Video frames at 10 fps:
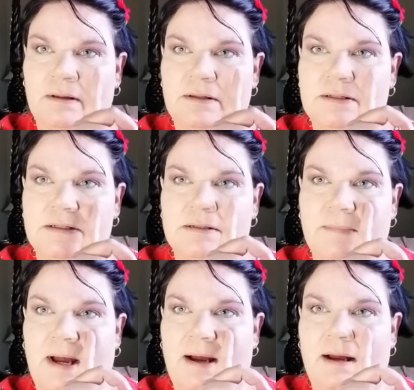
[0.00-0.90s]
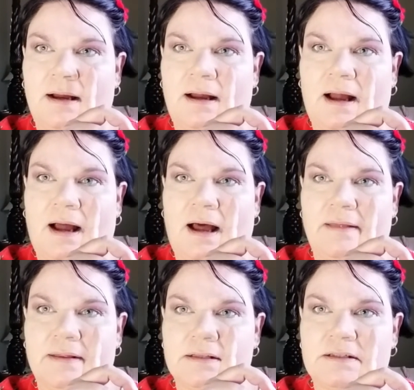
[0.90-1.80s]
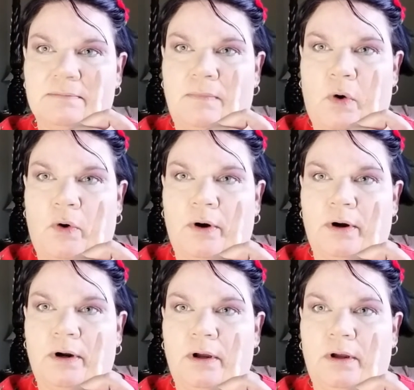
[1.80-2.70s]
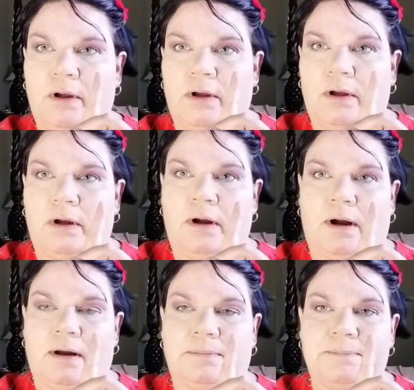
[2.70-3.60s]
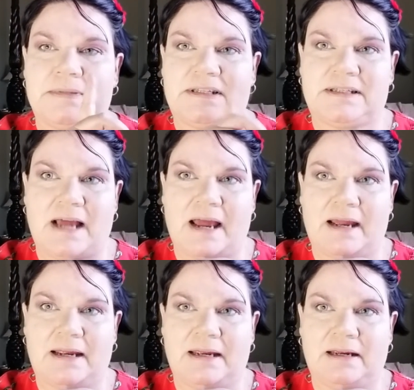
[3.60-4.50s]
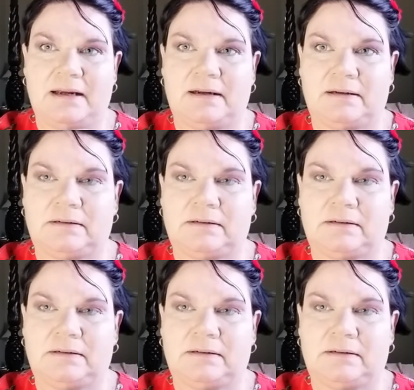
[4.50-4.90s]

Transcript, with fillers: this is my eye that's more uh, saggy.